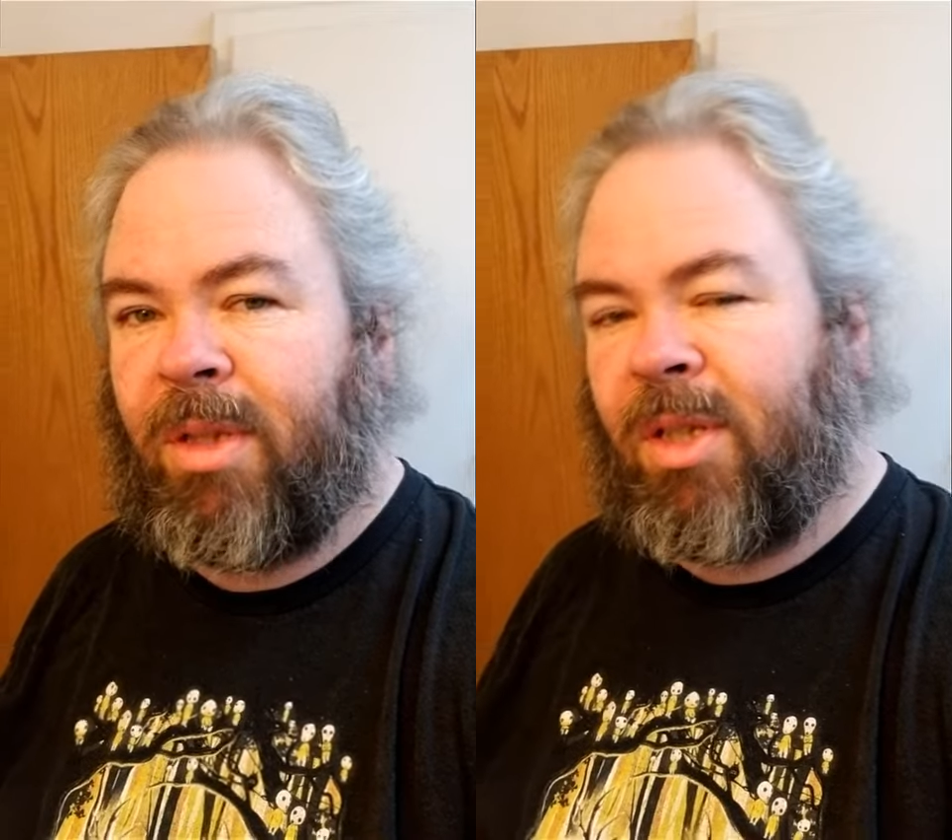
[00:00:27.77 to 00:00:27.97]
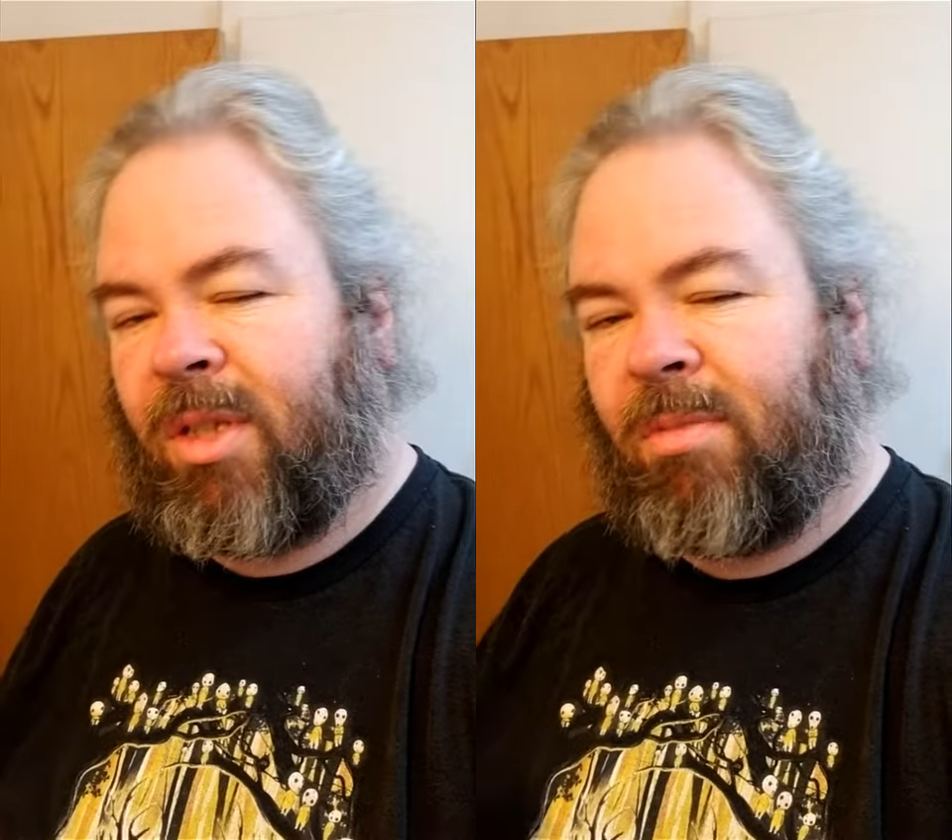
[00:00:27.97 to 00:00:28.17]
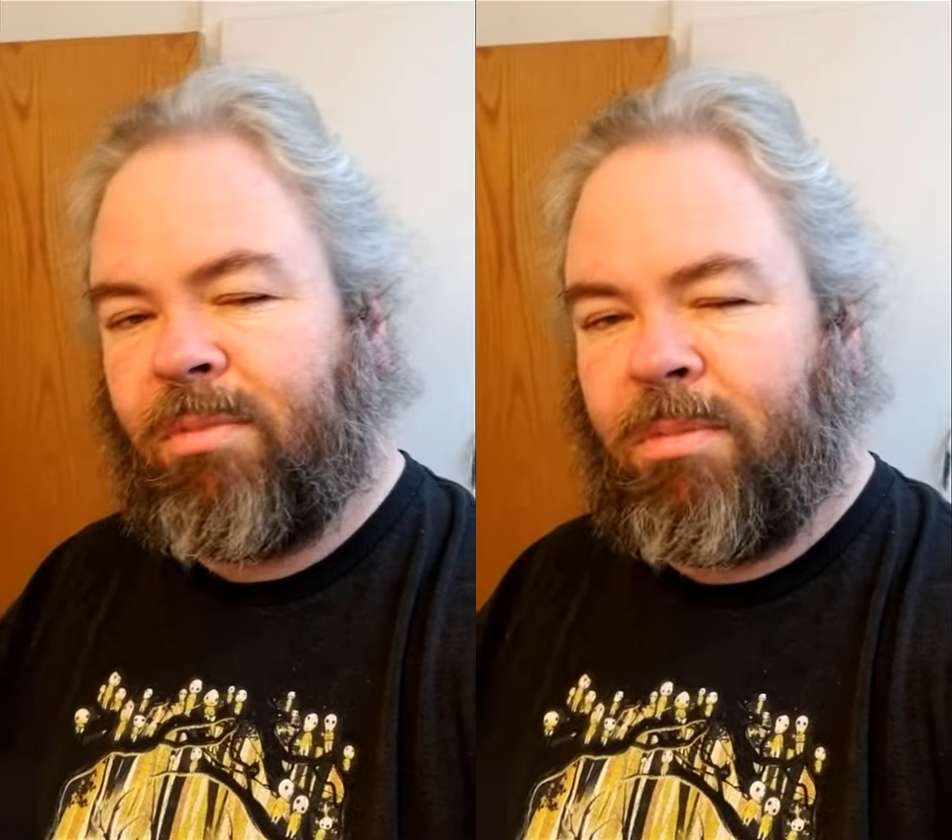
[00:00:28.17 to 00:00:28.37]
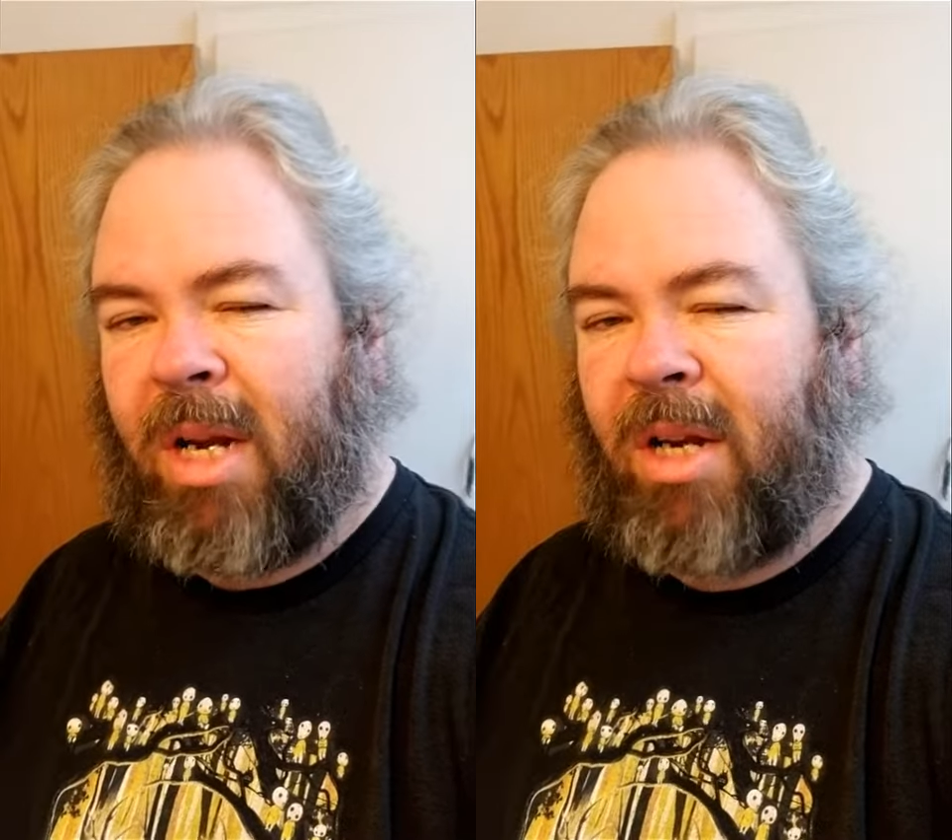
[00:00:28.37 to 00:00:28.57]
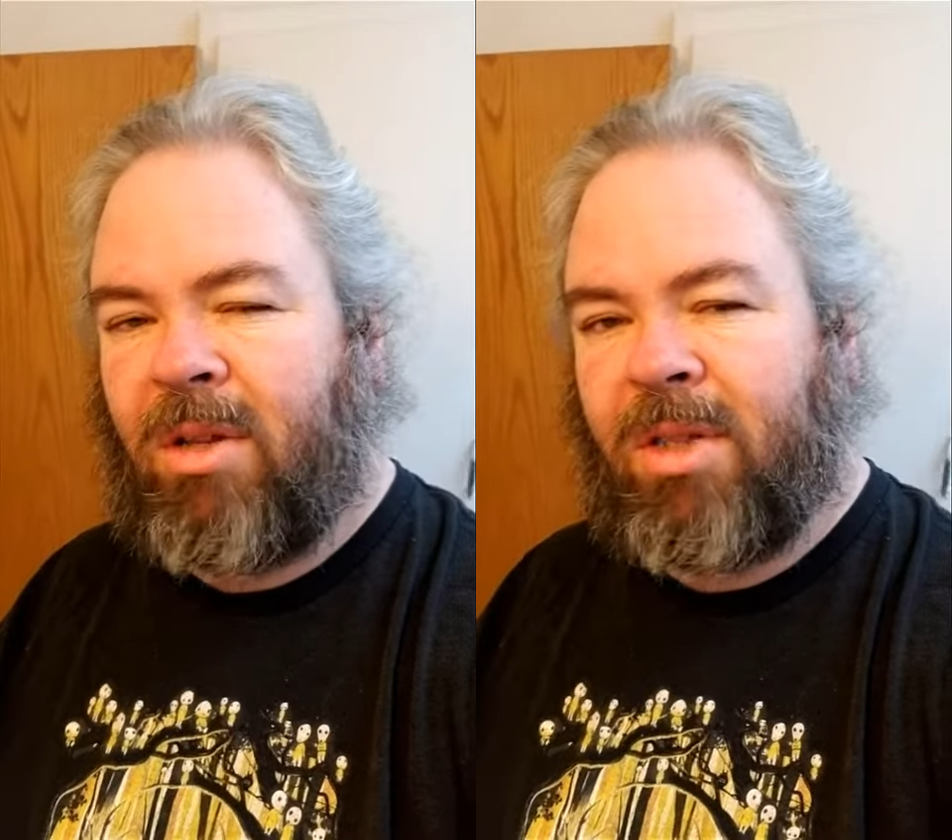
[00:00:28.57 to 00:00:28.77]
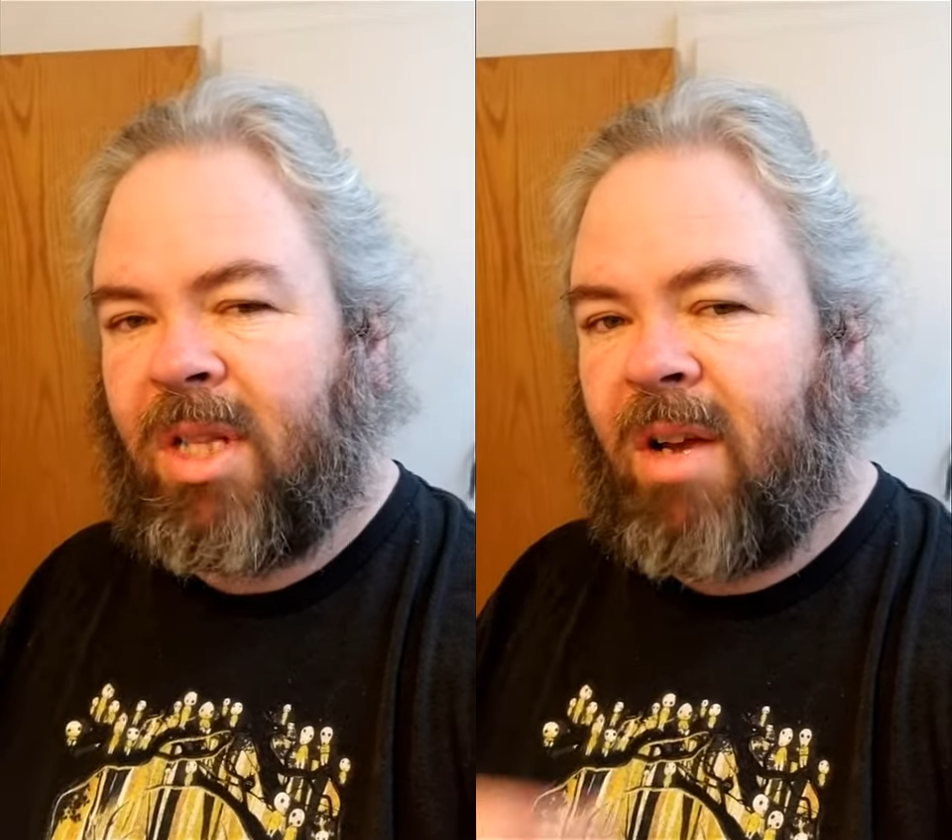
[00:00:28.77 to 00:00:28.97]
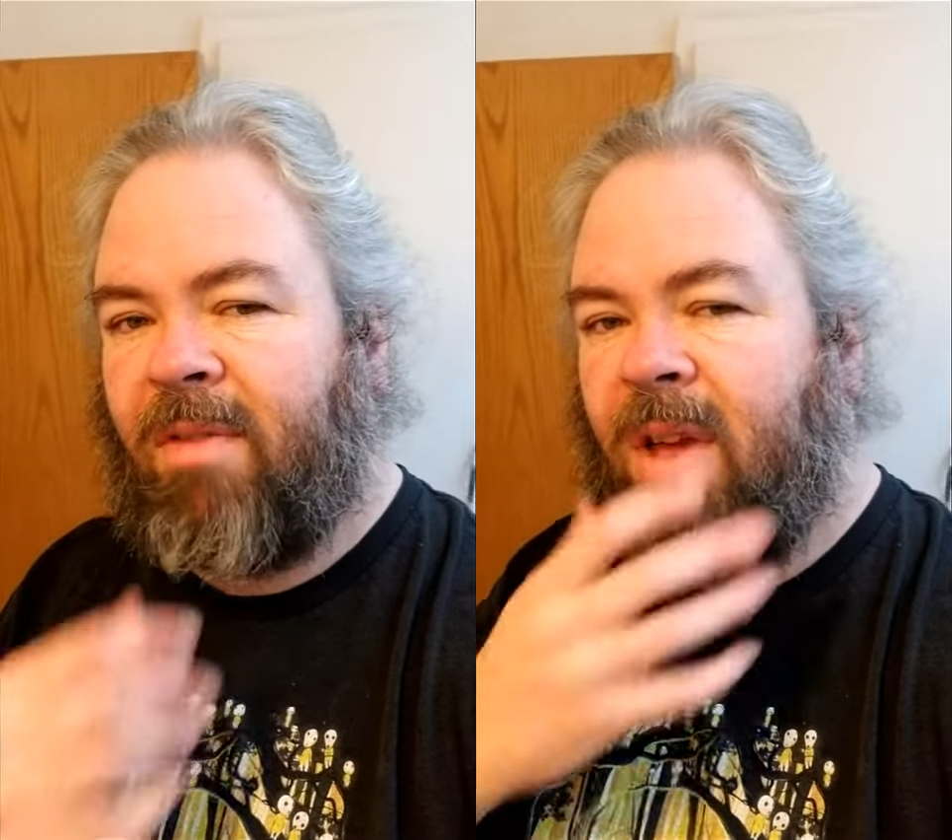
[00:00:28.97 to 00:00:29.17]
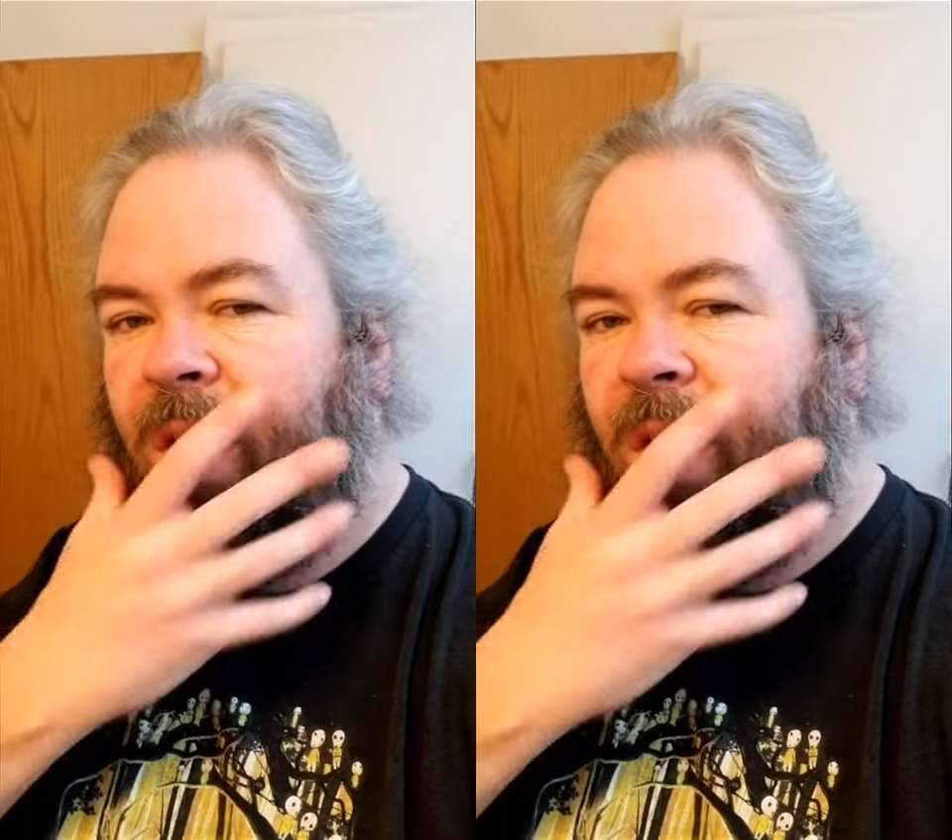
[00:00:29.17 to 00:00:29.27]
Just medical stuff,